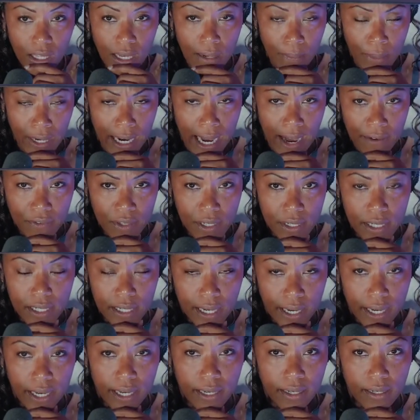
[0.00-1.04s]
But I have to
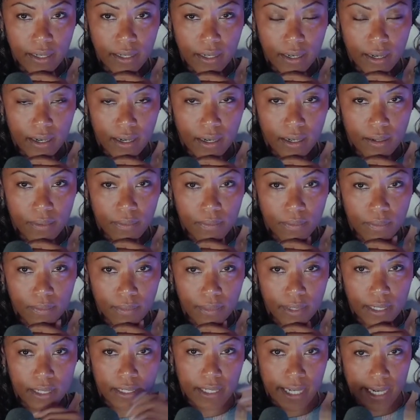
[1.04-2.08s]
say, um,
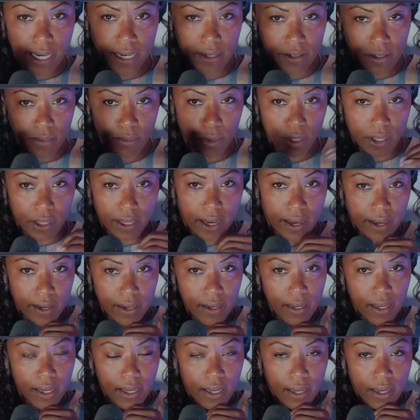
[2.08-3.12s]
in tandem with
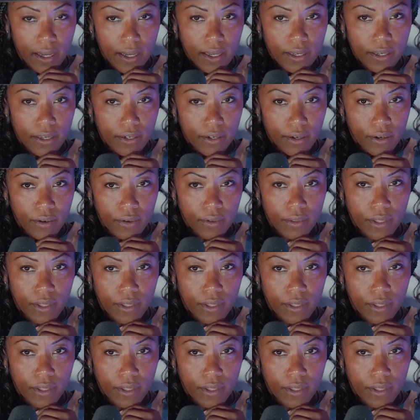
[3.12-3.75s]
that, you know,